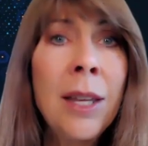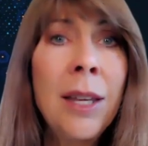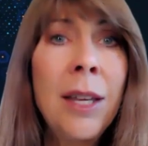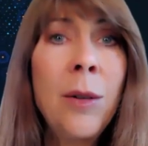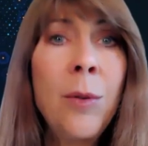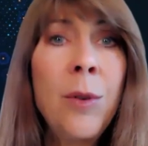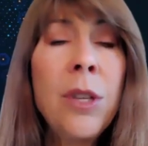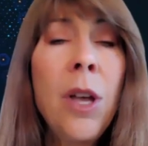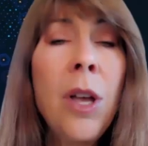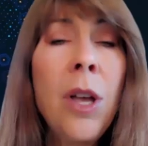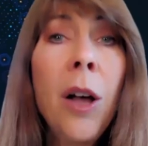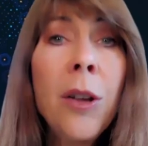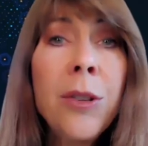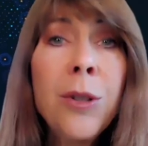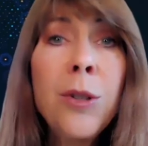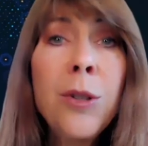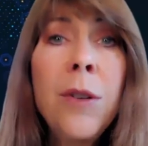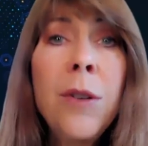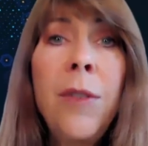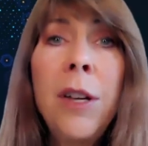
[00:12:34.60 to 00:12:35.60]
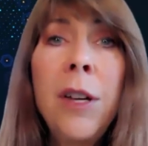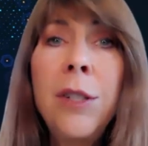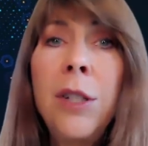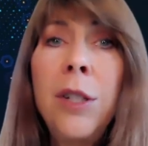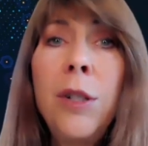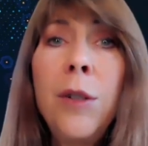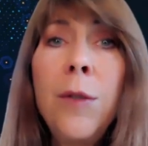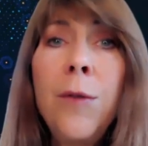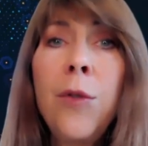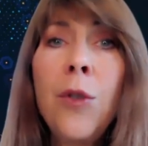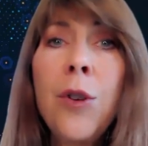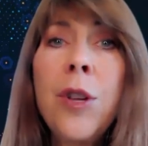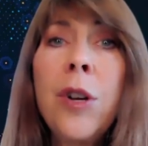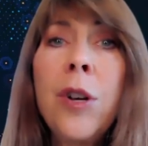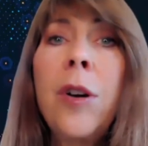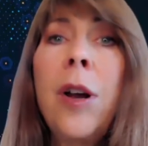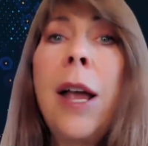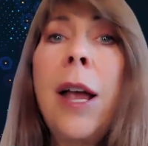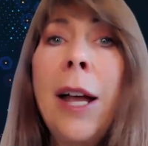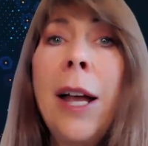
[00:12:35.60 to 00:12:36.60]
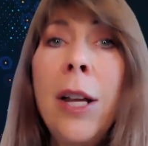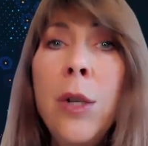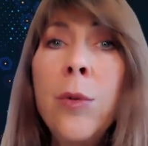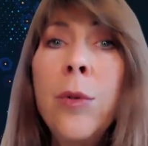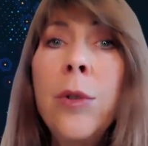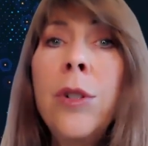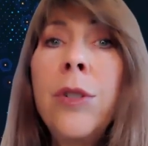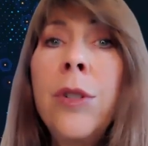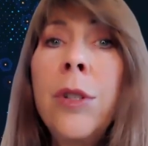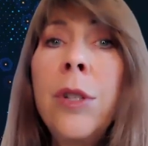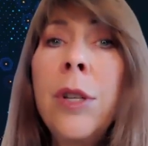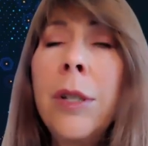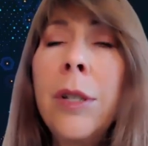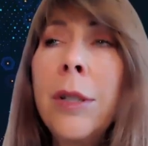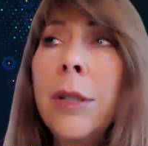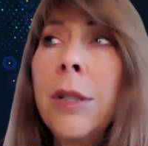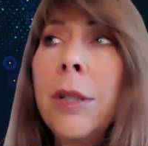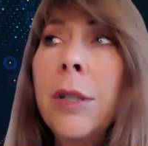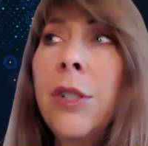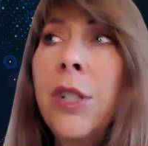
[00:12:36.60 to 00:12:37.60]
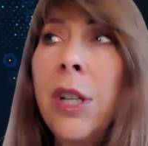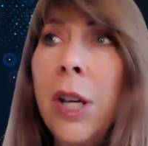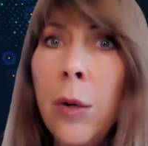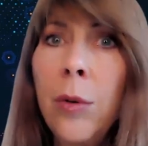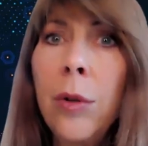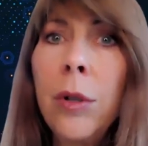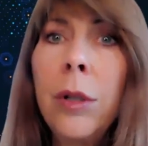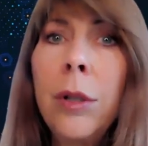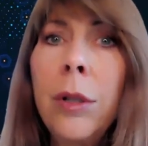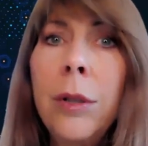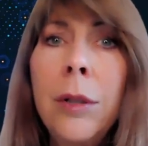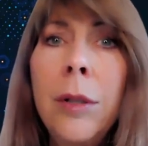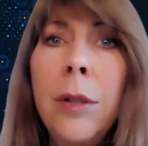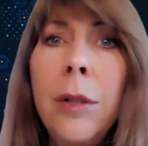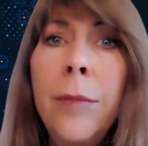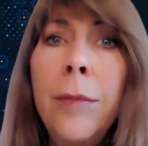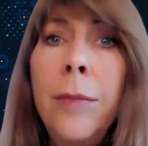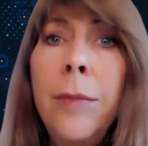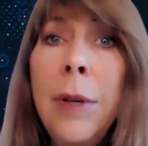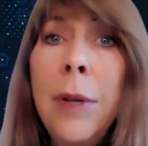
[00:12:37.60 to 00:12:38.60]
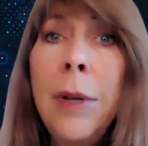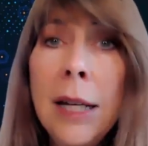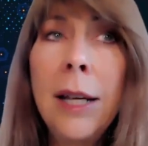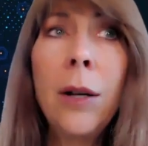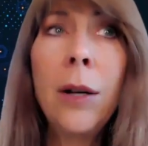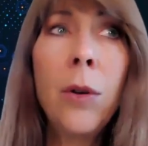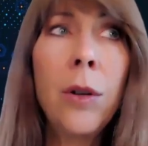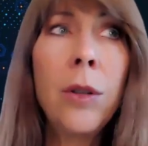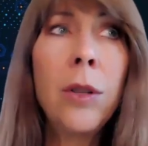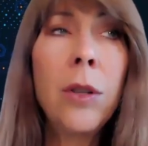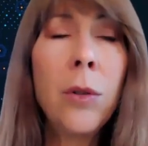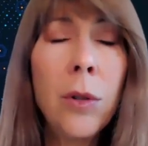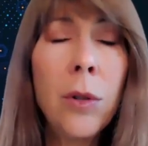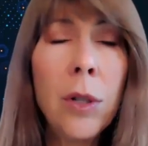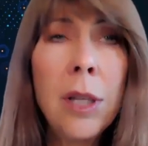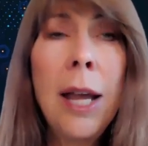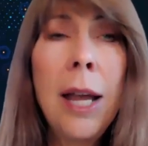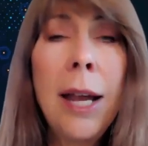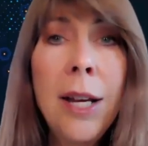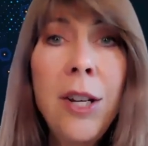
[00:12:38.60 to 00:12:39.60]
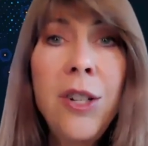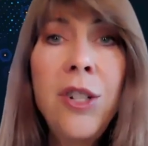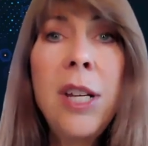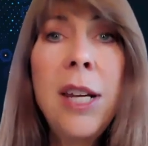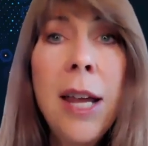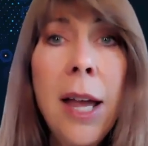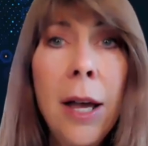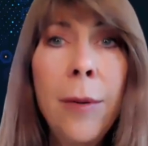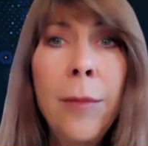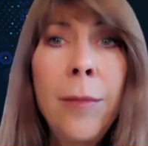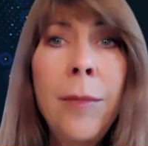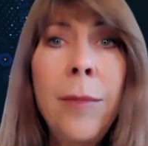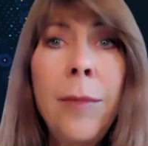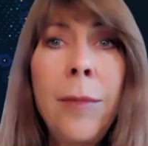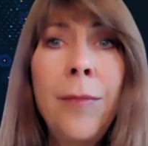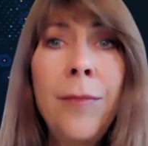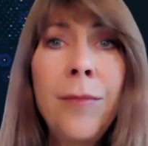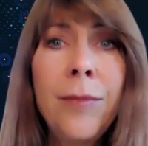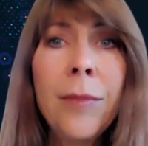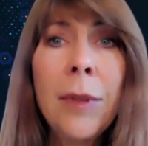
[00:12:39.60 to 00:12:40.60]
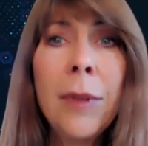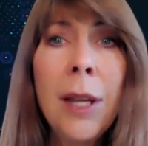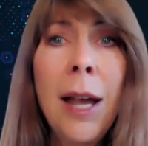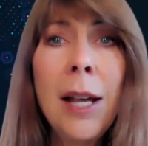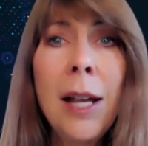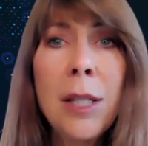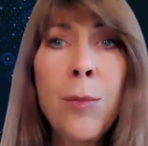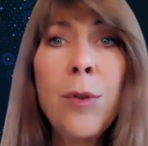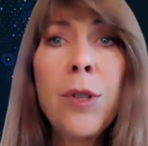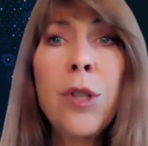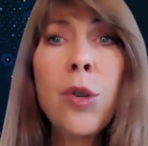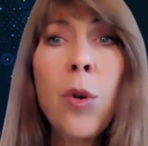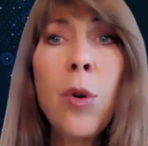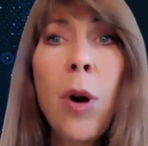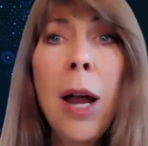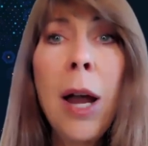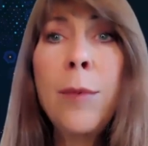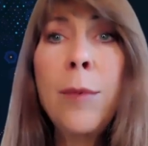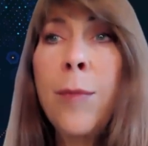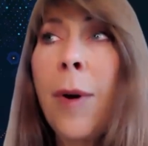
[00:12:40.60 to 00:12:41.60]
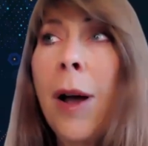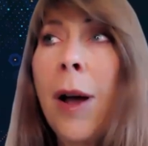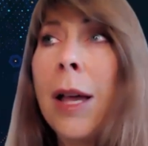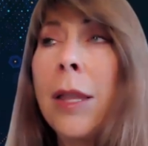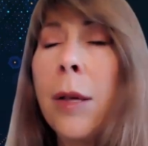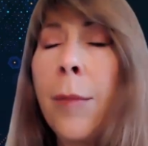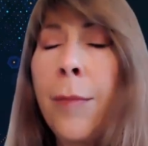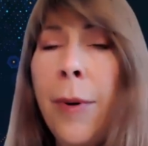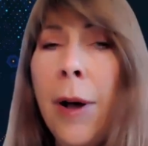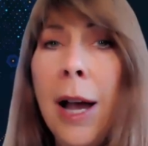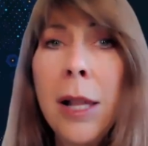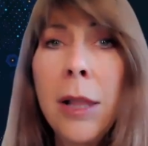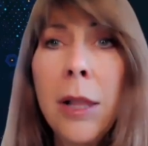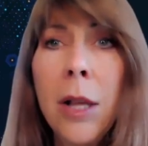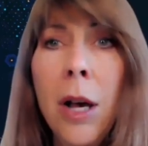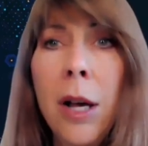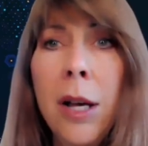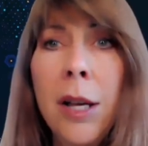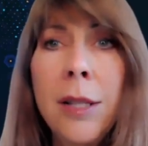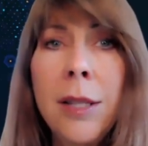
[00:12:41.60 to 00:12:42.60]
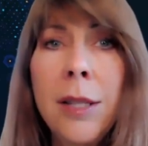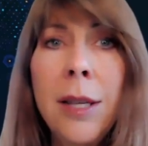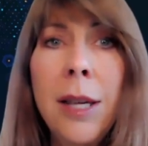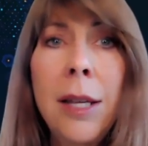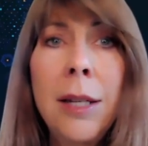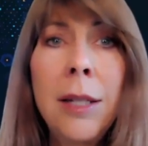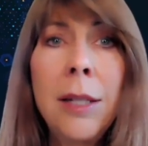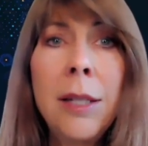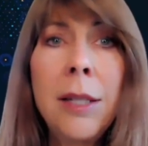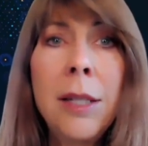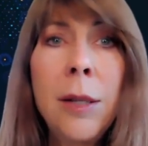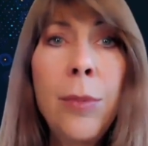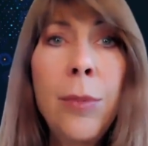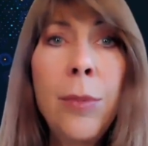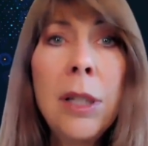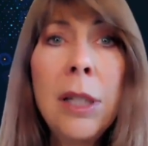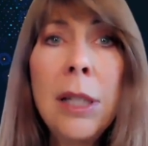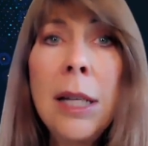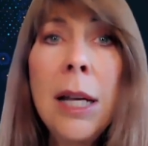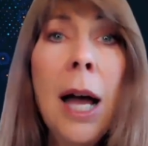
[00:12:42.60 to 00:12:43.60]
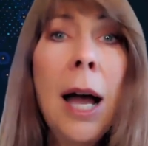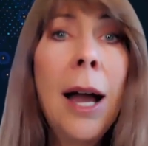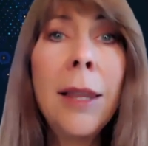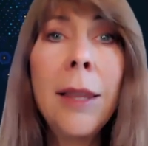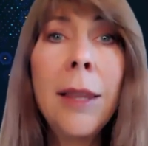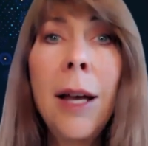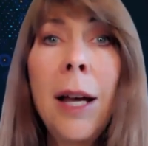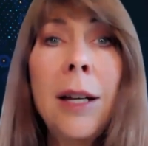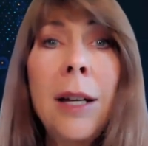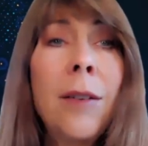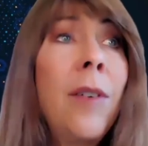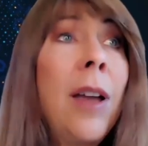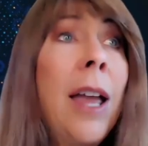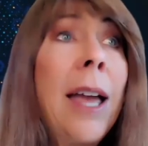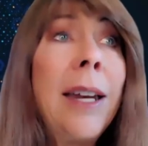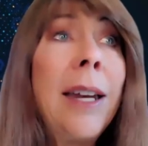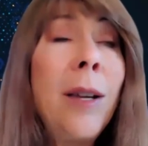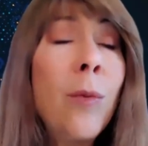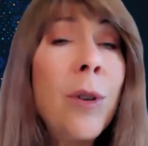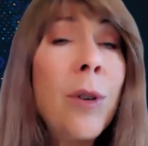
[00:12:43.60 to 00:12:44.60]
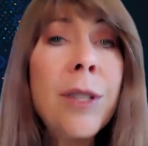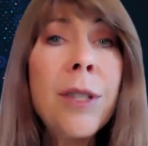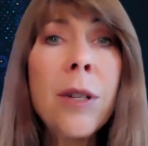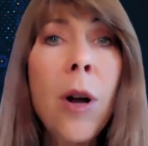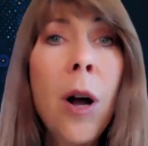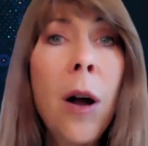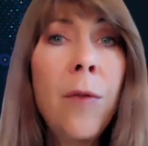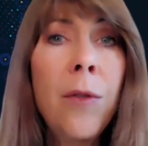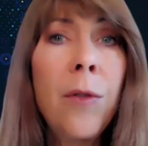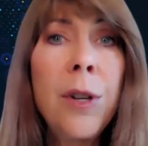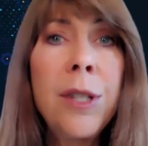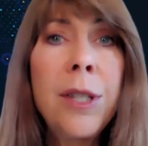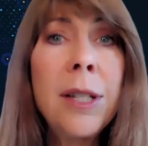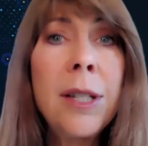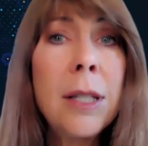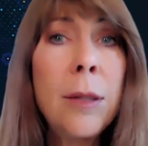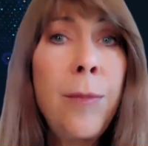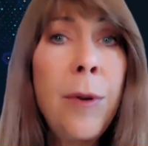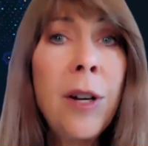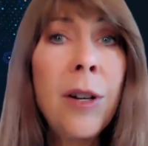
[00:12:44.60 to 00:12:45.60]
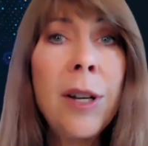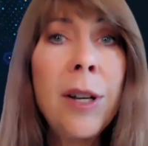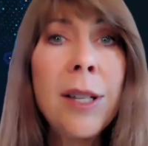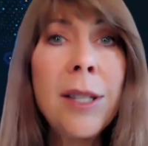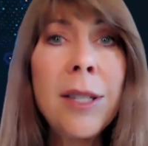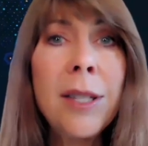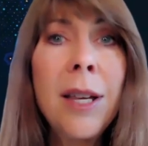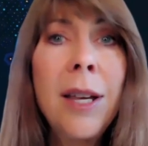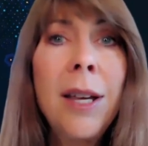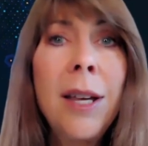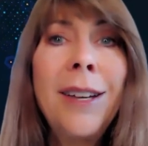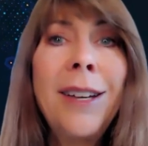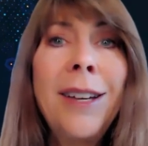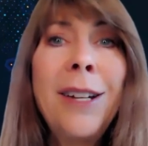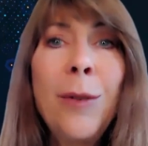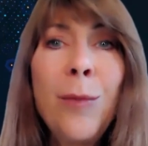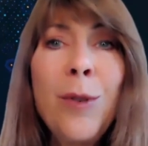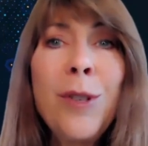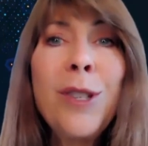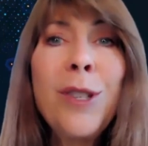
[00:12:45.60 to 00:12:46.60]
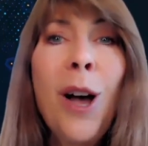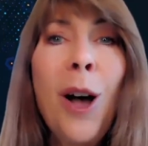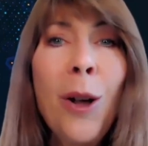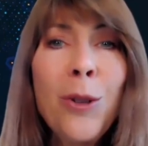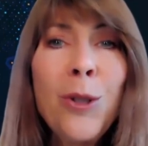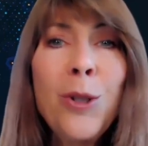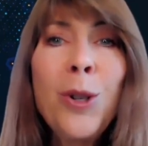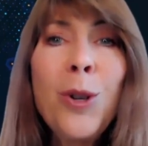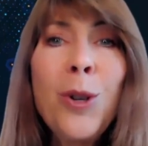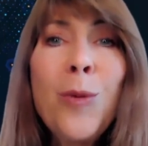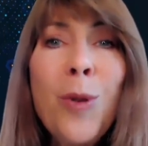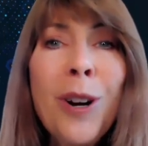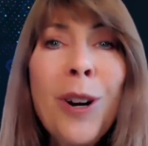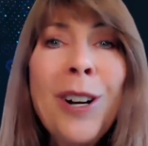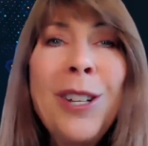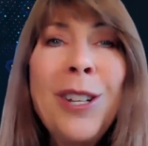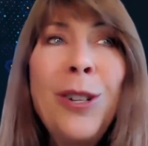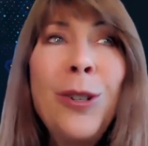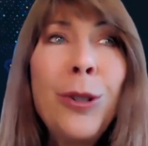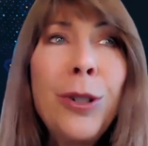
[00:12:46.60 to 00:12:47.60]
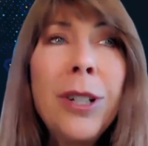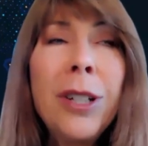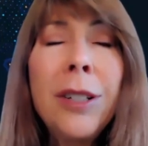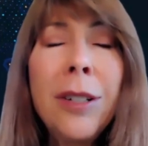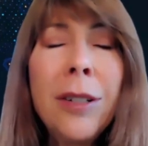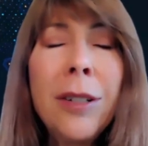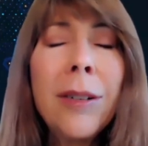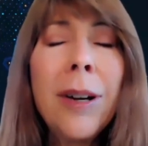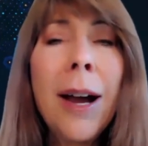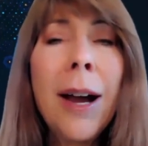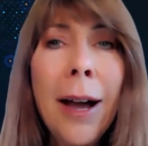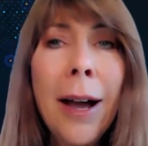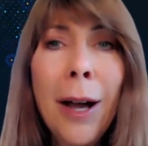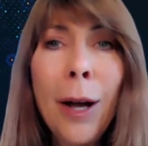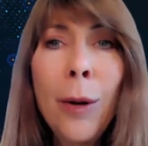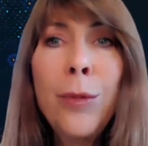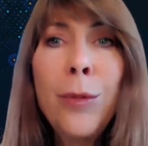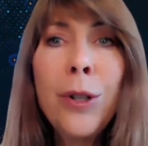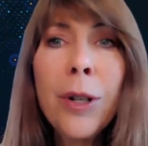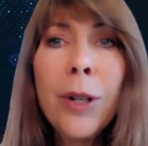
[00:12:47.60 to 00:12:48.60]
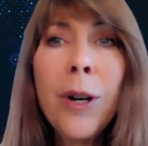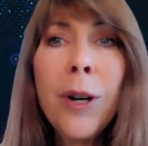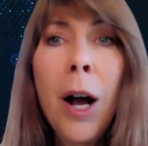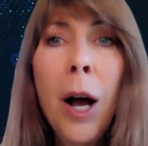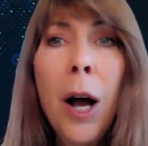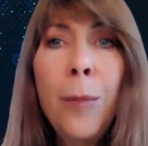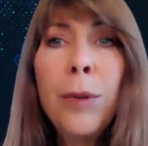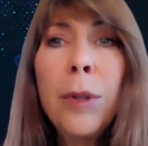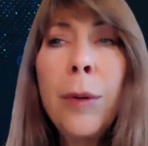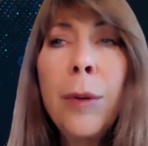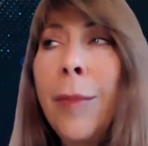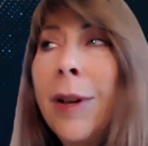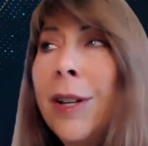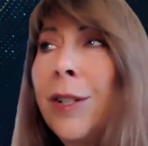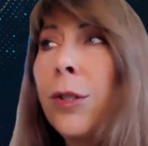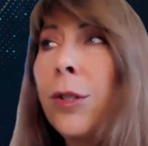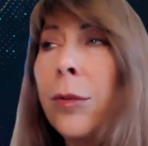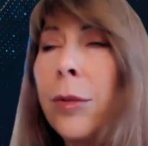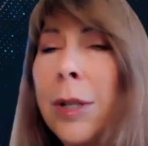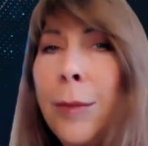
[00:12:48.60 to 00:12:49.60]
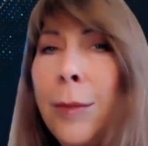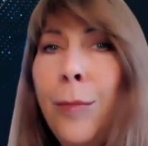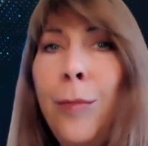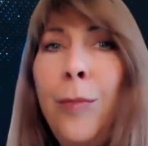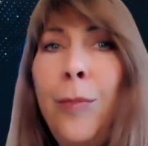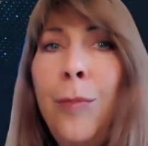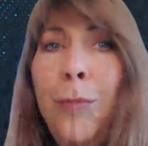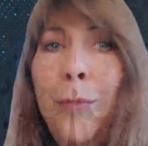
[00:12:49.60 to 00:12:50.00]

And it was also the venue for their annual general meeting or the AGM as prescribed by the bylaws, and typically a highlight of anyone's conference experience. And it was also where you could grab your complimentary